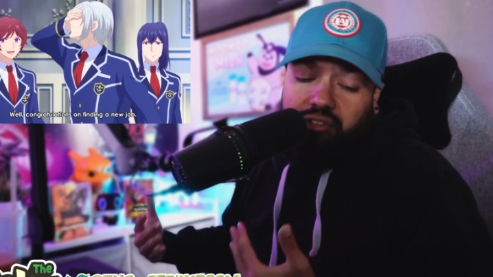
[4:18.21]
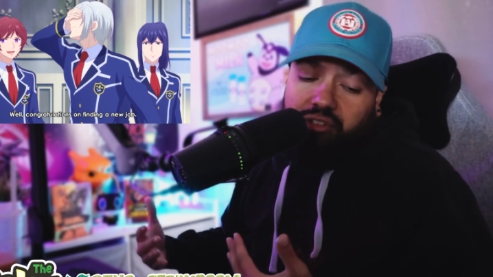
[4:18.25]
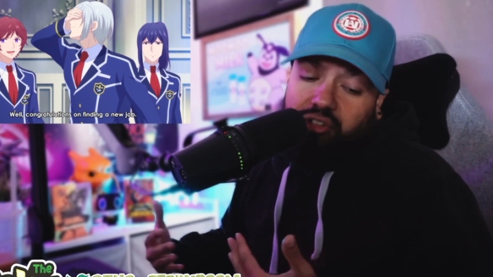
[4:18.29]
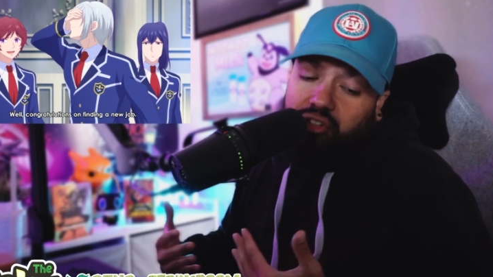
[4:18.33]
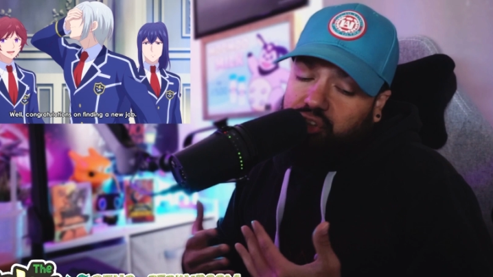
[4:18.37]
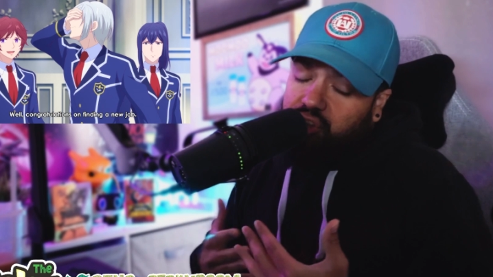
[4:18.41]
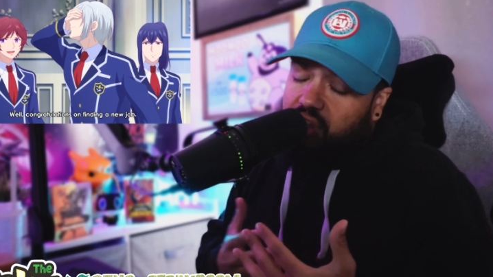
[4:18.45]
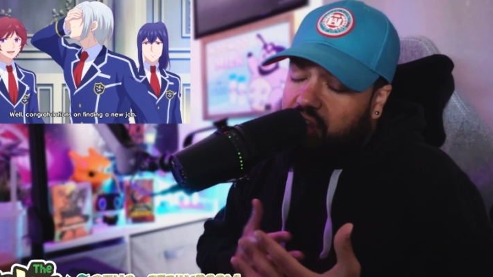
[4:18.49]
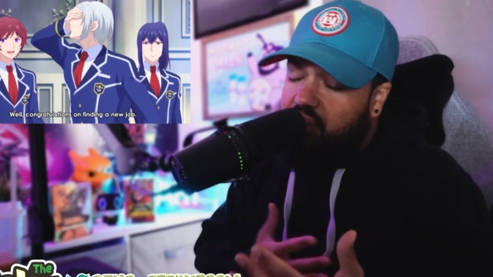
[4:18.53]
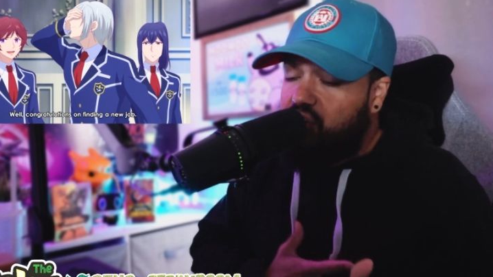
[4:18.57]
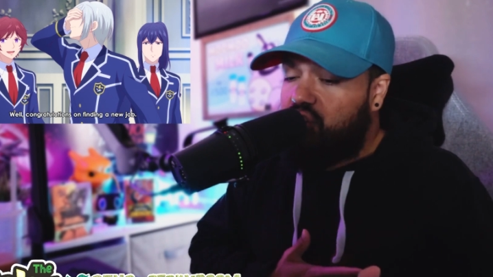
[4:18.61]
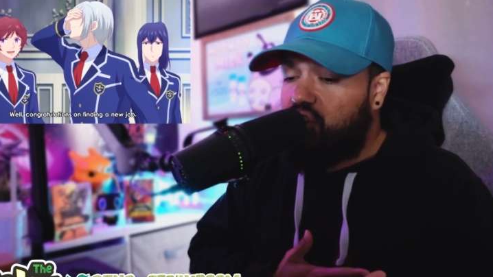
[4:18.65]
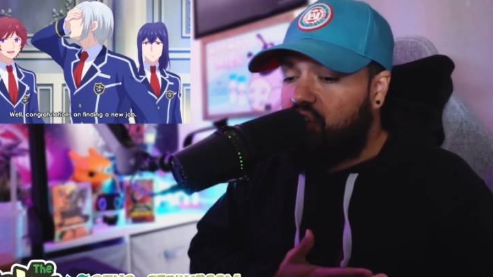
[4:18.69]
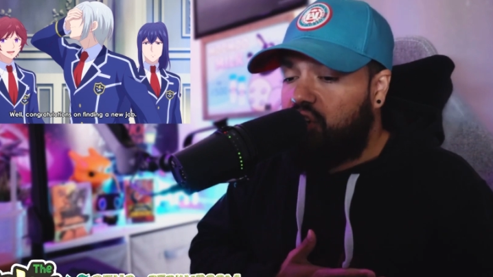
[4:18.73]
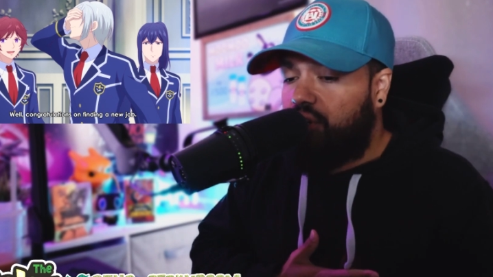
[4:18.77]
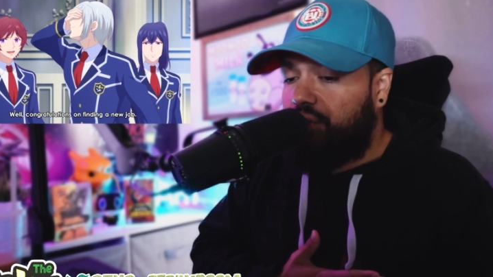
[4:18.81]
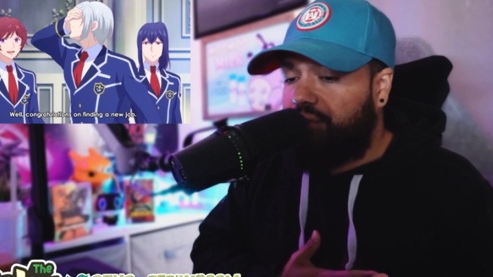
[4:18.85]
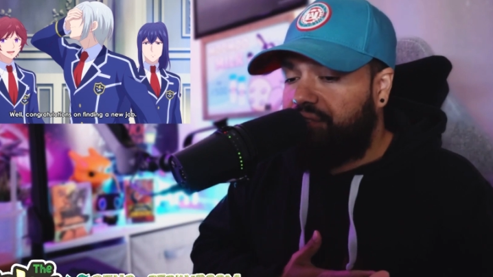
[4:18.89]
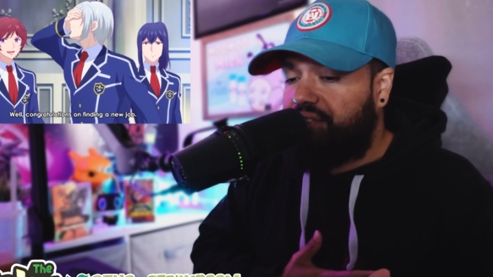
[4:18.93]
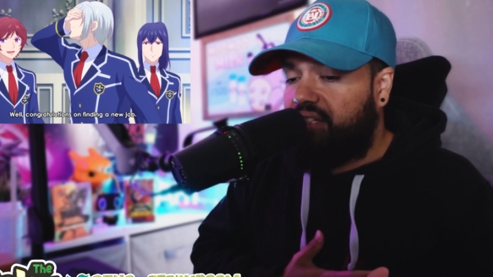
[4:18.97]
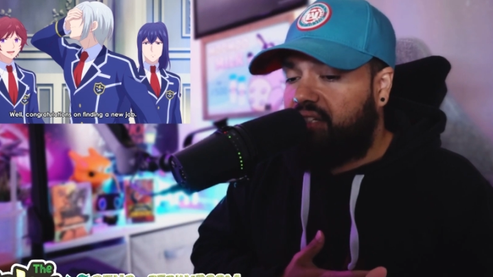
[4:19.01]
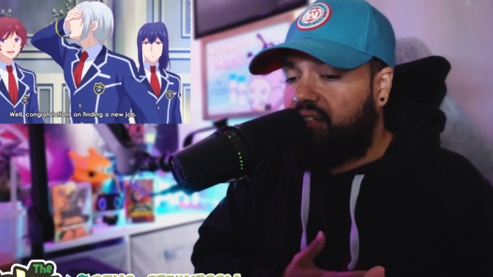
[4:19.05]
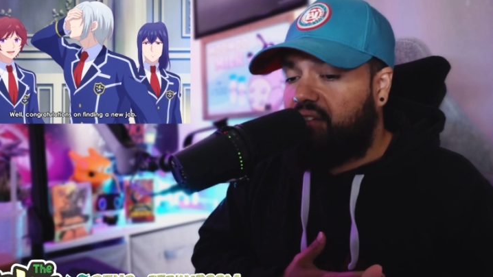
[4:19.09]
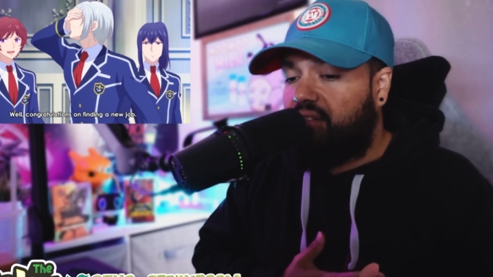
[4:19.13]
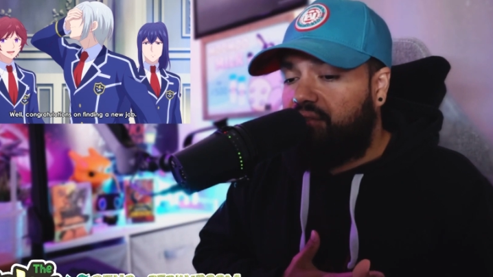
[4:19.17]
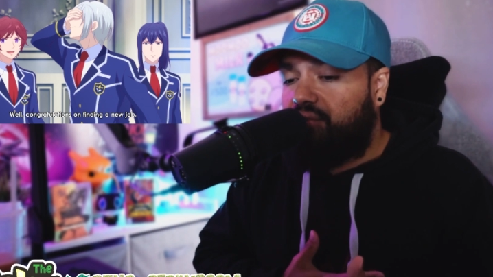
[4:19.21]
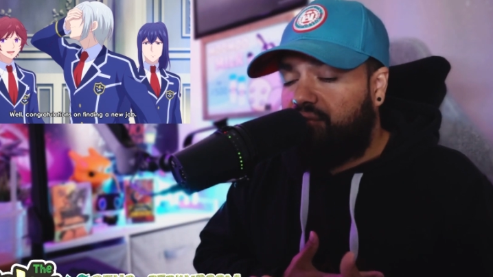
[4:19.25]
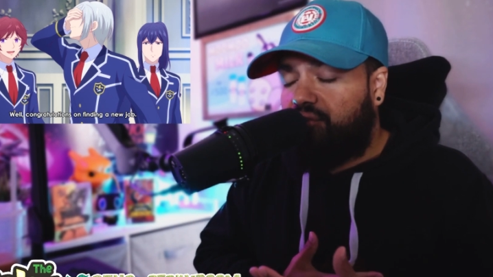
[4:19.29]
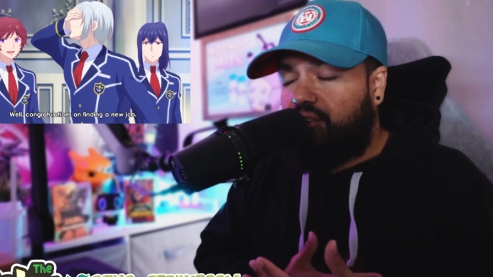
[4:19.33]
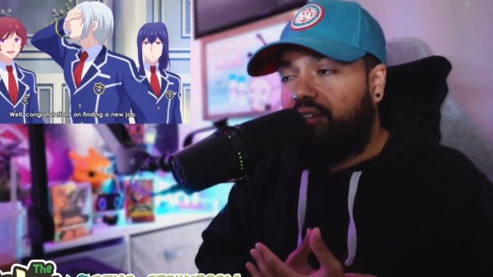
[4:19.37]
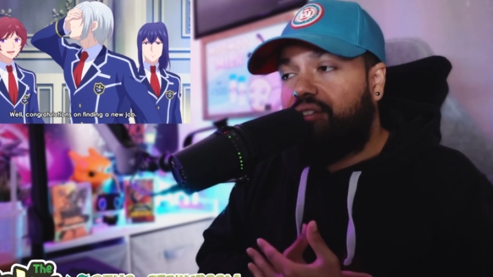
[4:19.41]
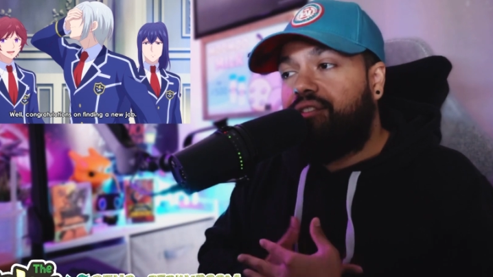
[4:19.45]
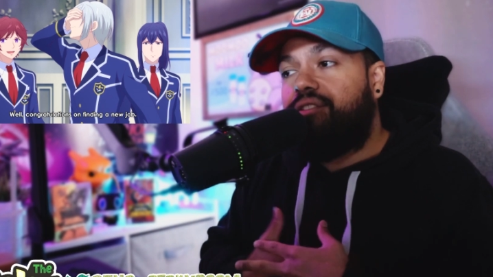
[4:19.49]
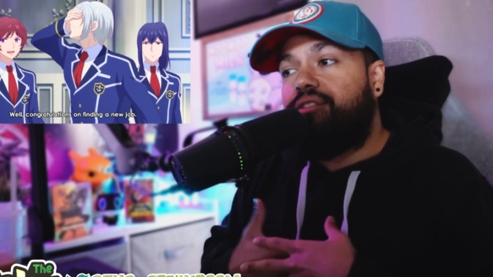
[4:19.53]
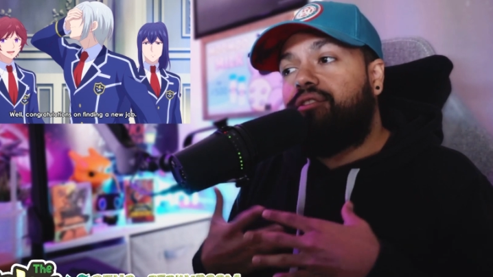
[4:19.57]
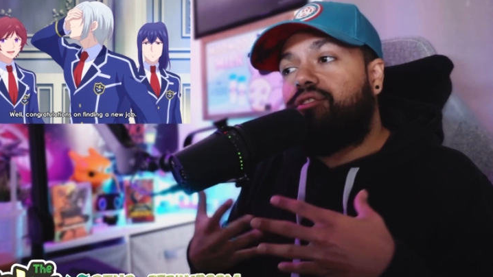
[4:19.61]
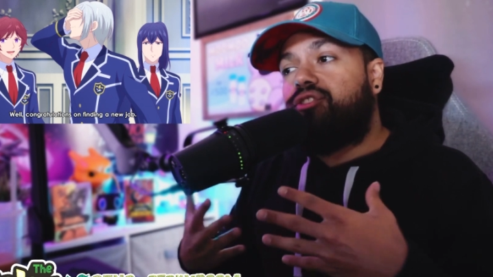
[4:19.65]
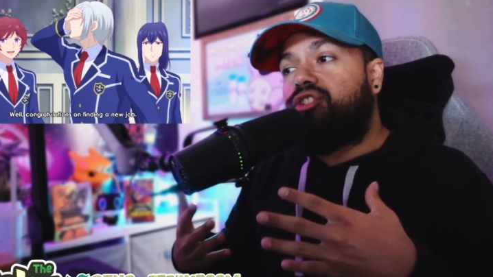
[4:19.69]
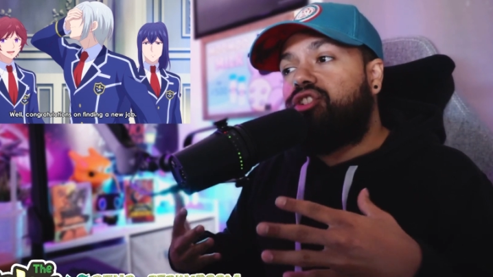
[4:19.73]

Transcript: So then she goes and confronts her.